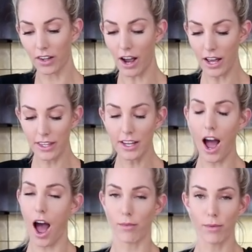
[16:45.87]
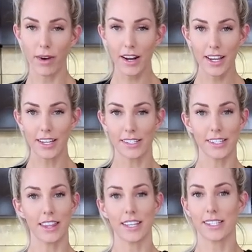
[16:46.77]
I think almond
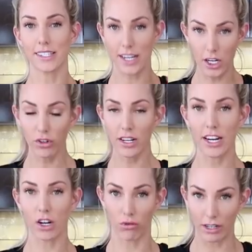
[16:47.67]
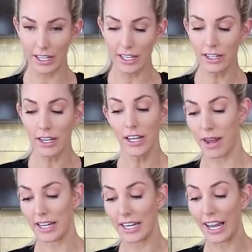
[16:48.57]
butter is the secret ingredient to
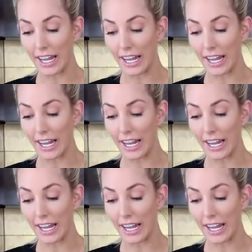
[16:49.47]
making